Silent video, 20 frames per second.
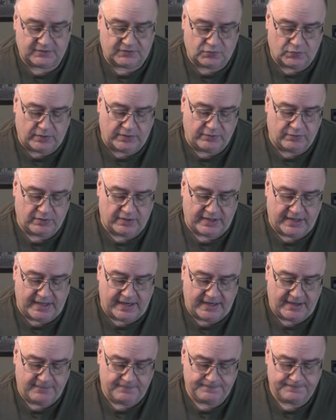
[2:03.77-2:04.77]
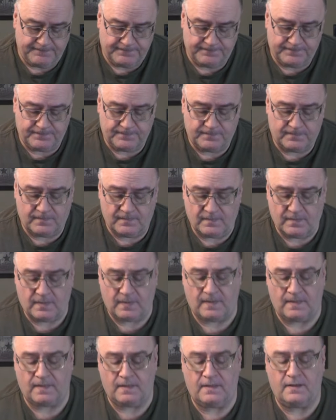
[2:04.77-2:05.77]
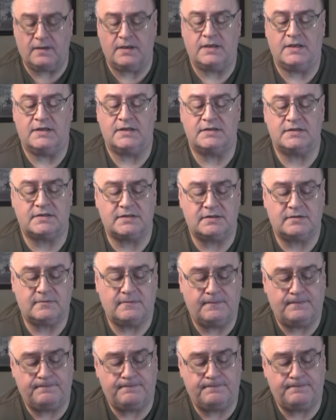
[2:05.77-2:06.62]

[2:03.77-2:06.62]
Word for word: 21A is